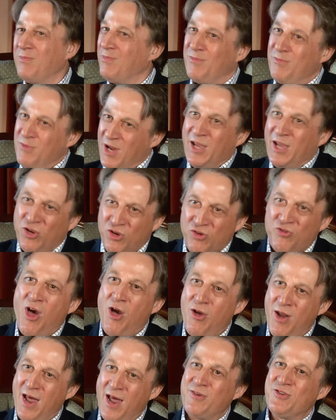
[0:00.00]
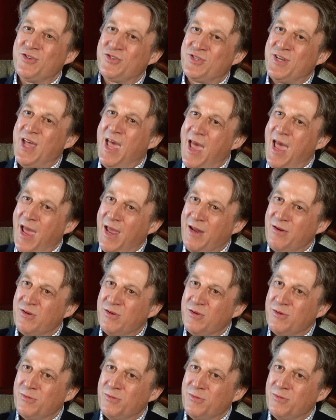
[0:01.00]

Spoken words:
Nick, you don't understand.